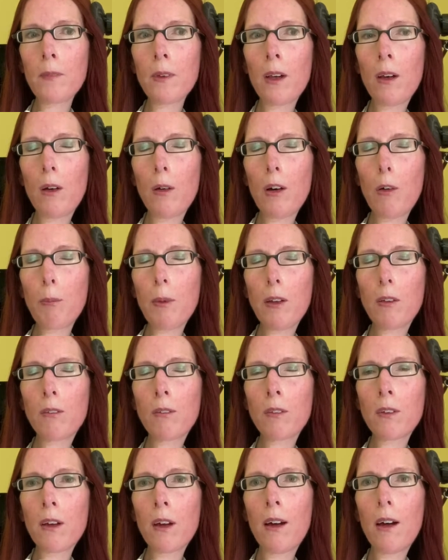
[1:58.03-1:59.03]
I've been
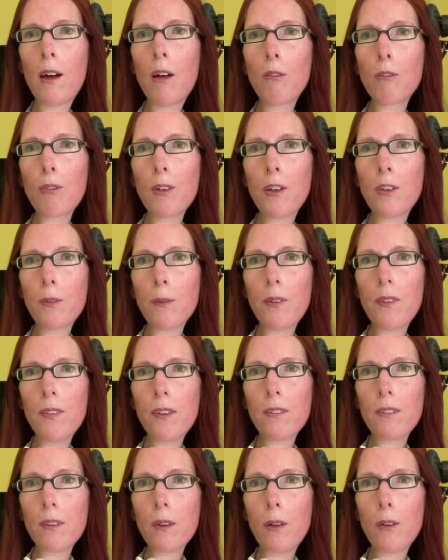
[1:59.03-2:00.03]
friends with since
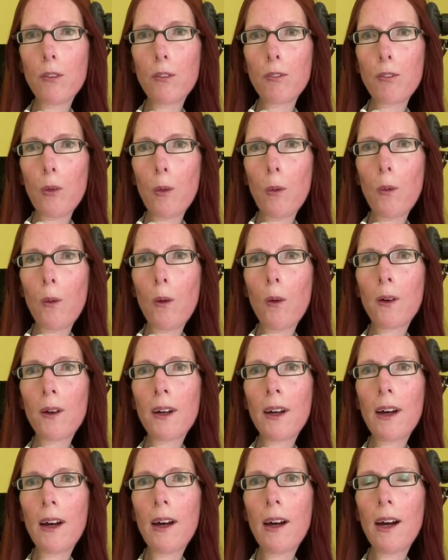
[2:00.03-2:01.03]
I was 4.
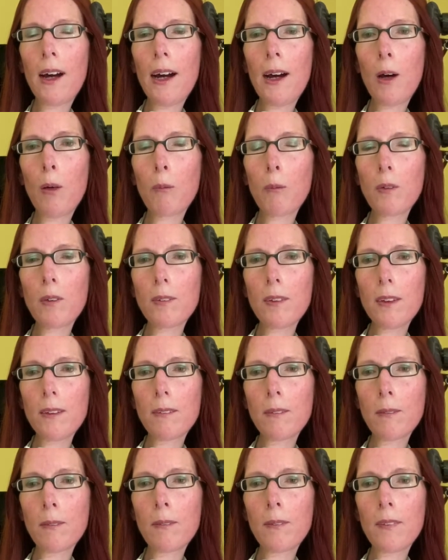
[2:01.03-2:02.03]
We did
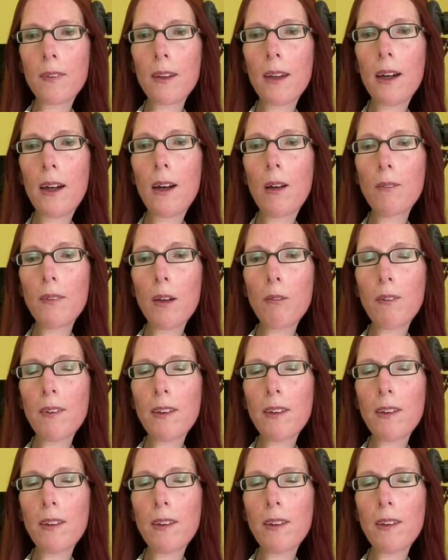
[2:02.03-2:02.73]
everything